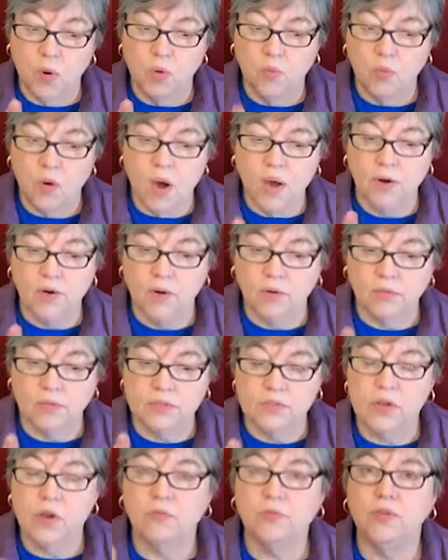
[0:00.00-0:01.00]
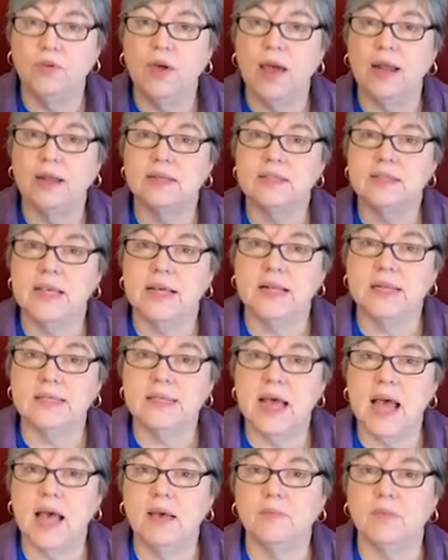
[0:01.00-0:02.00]
water on the stove, you got to set a
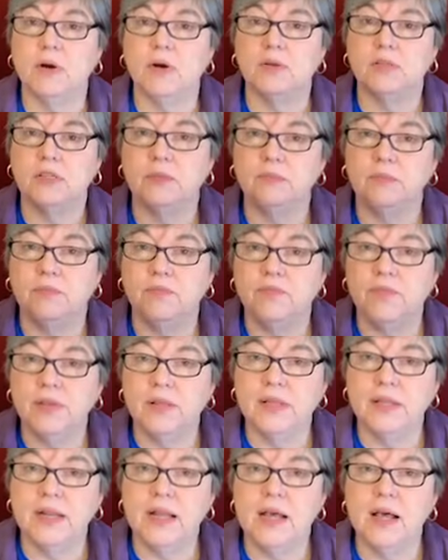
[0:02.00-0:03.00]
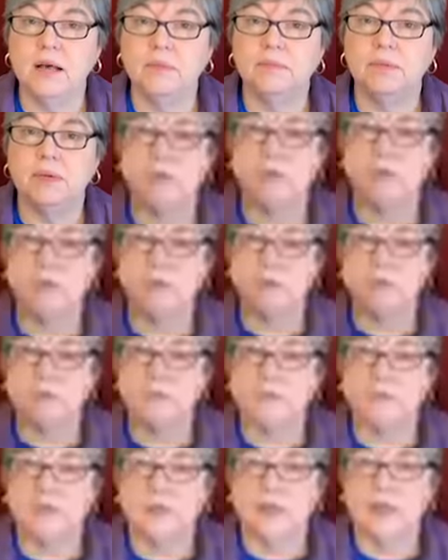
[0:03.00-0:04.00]
timer to fill it up
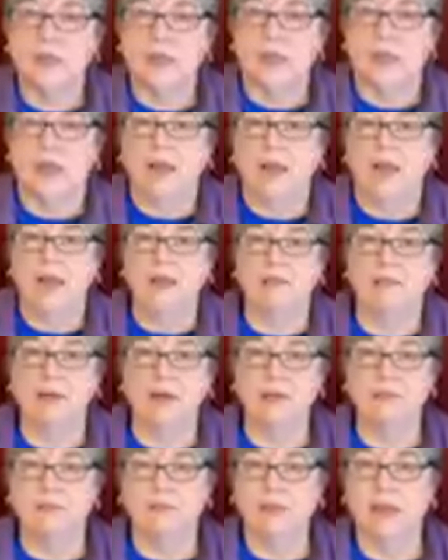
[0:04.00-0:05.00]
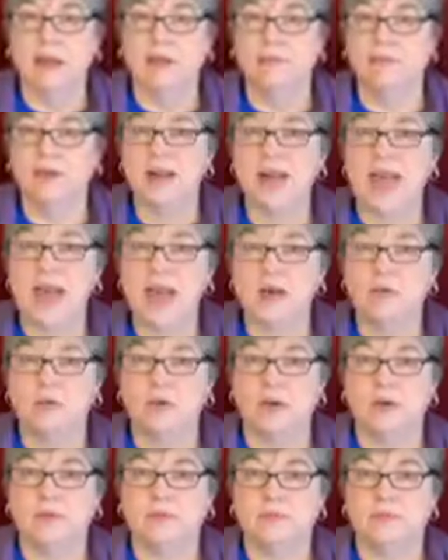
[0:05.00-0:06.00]
every
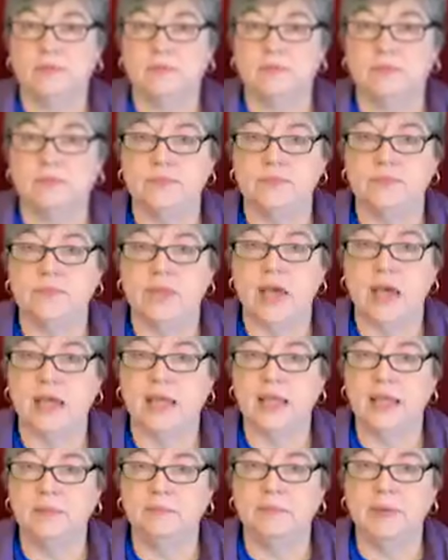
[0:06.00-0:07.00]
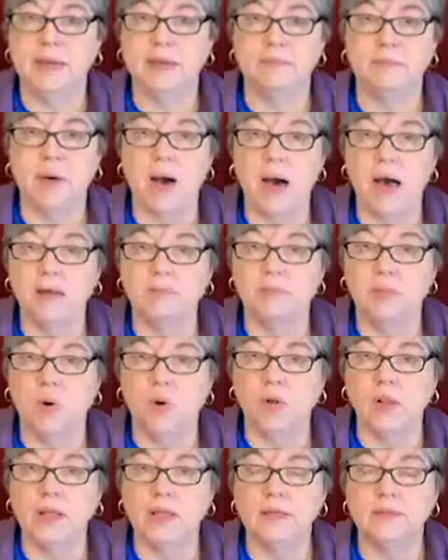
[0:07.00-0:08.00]
hour. I get a big pot
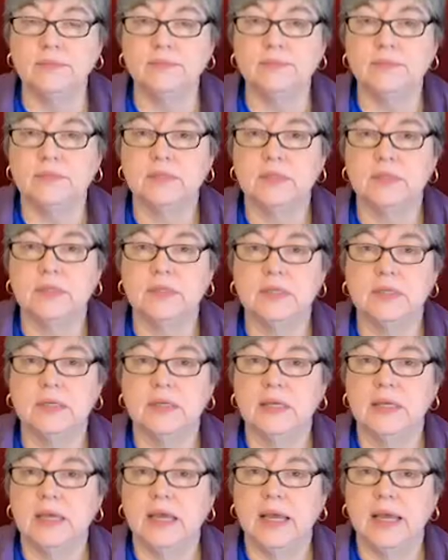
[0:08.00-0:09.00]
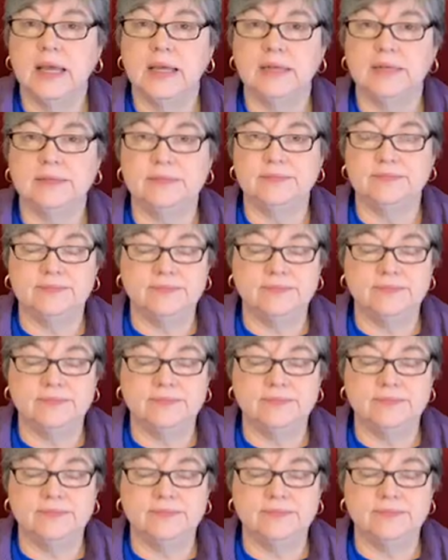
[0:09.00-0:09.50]
boiling, and